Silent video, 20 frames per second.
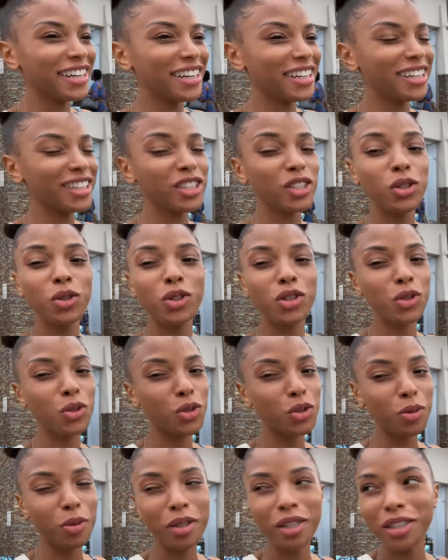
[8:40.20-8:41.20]
You
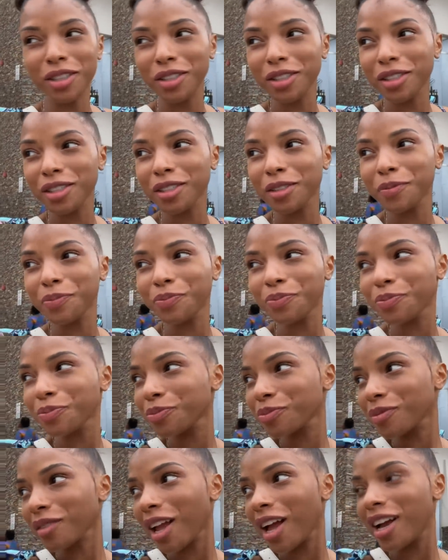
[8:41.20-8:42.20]
YouTubers.
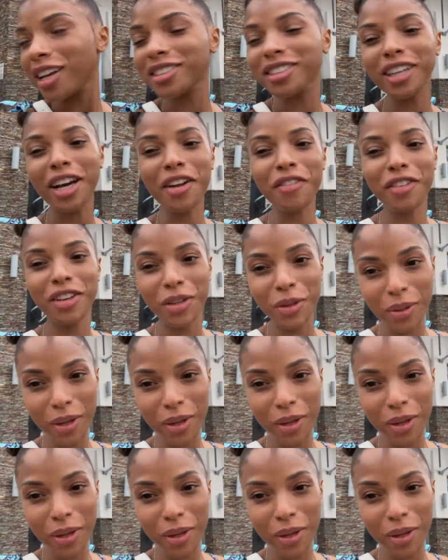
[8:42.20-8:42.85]
It's not even you